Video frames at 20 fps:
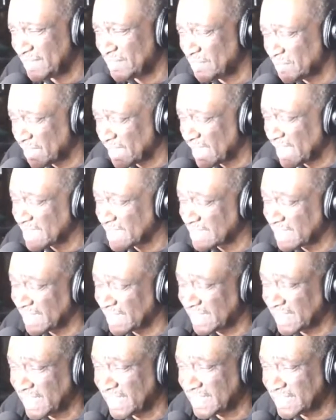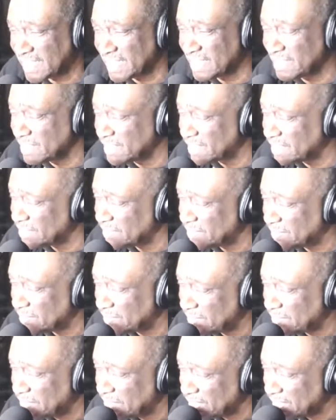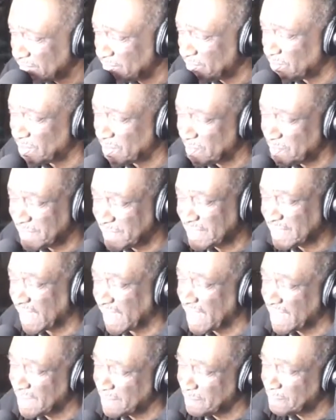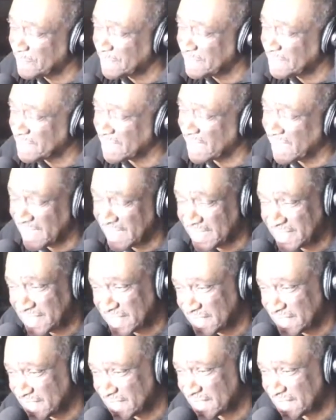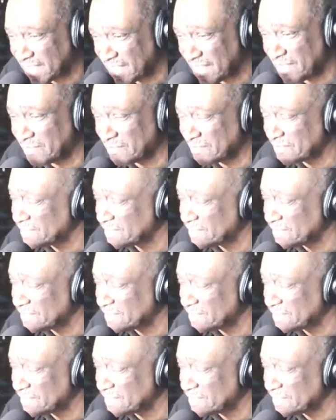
Guys like that tend to want to be tied up in chains and stuff.